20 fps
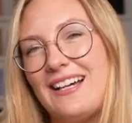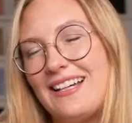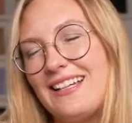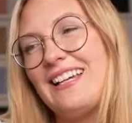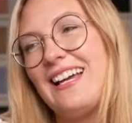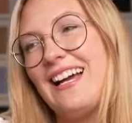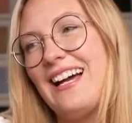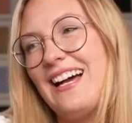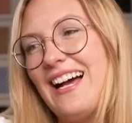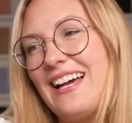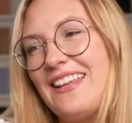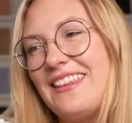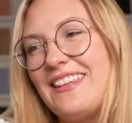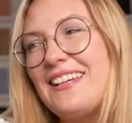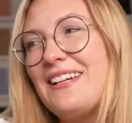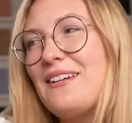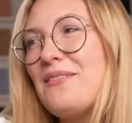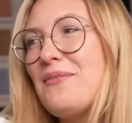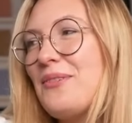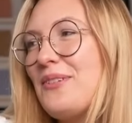Yeah, I
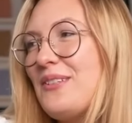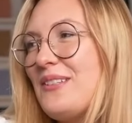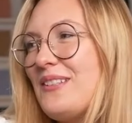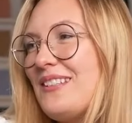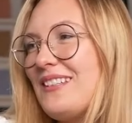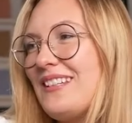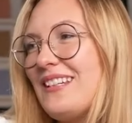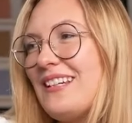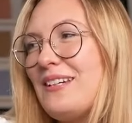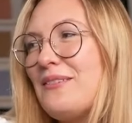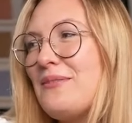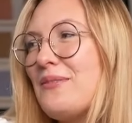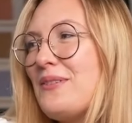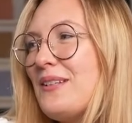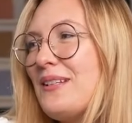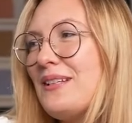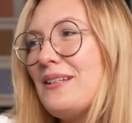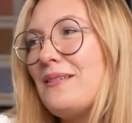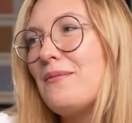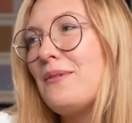think it was it was
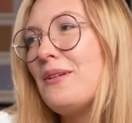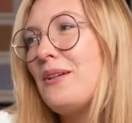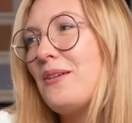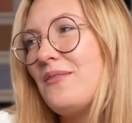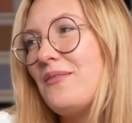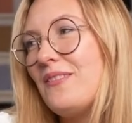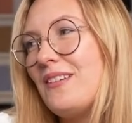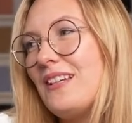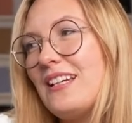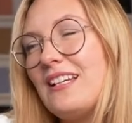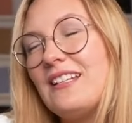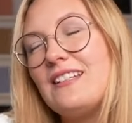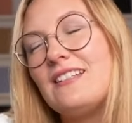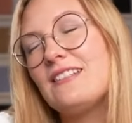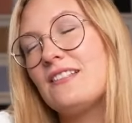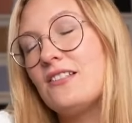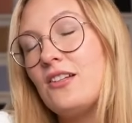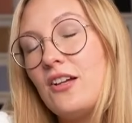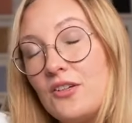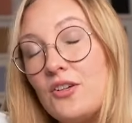a little bit of
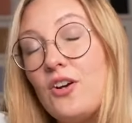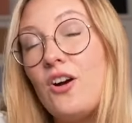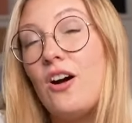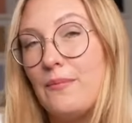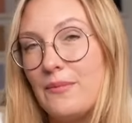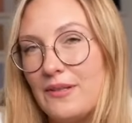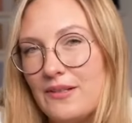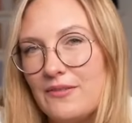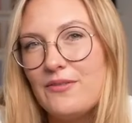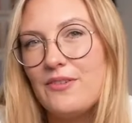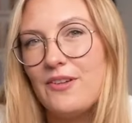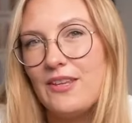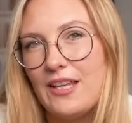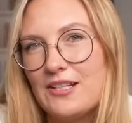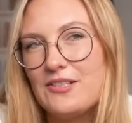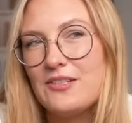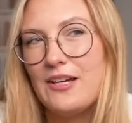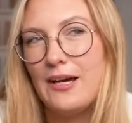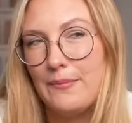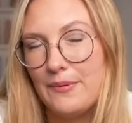it's not common for
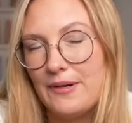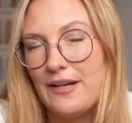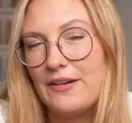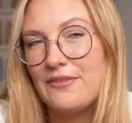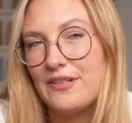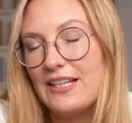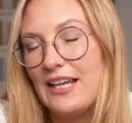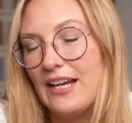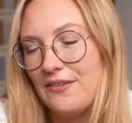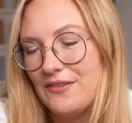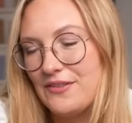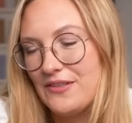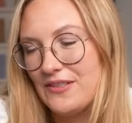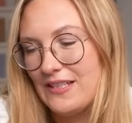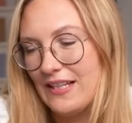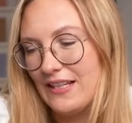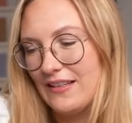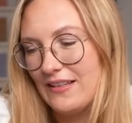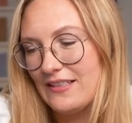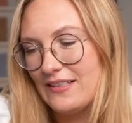that to happen. I really have to
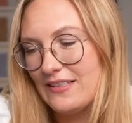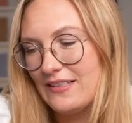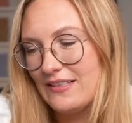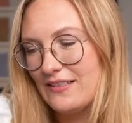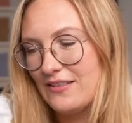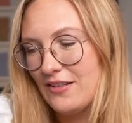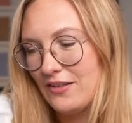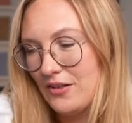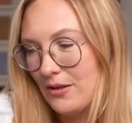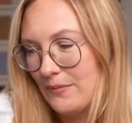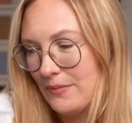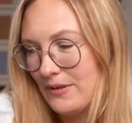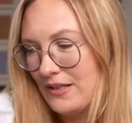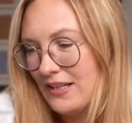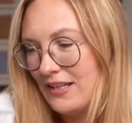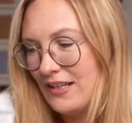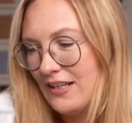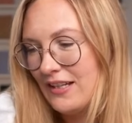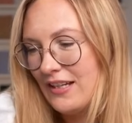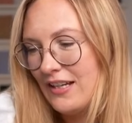say this. It's not common.
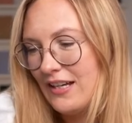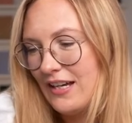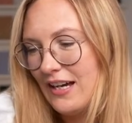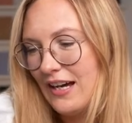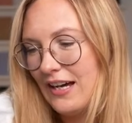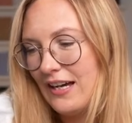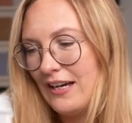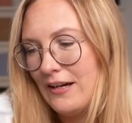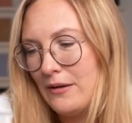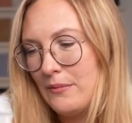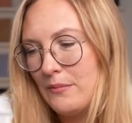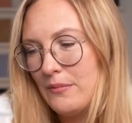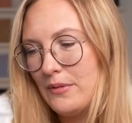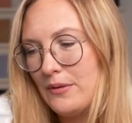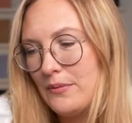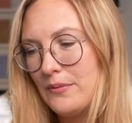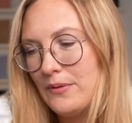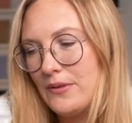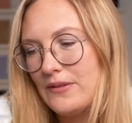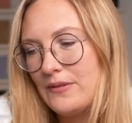Um,
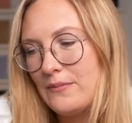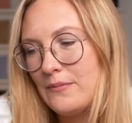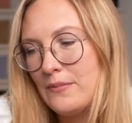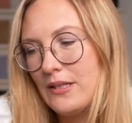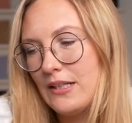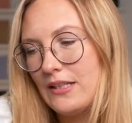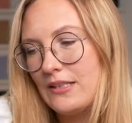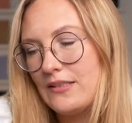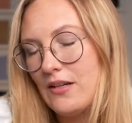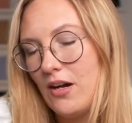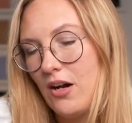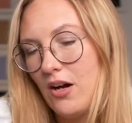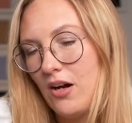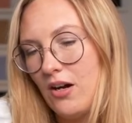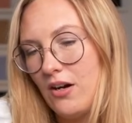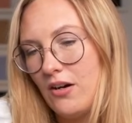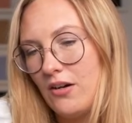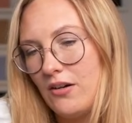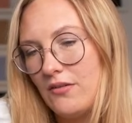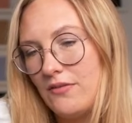it was a mix
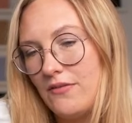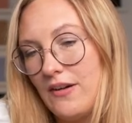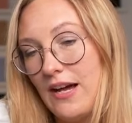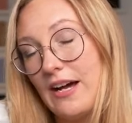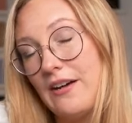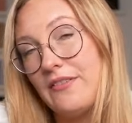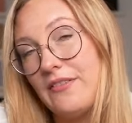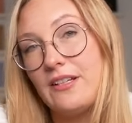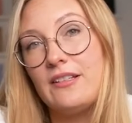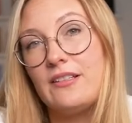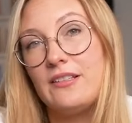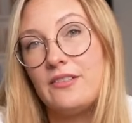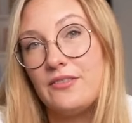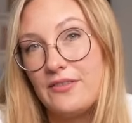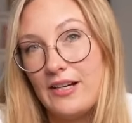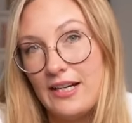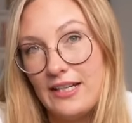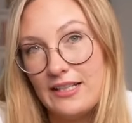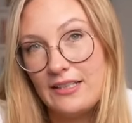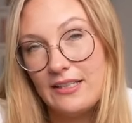of having the
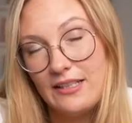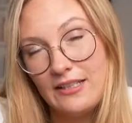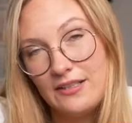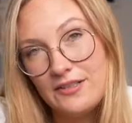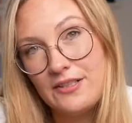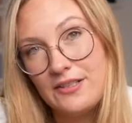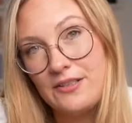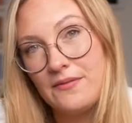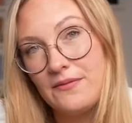right niche.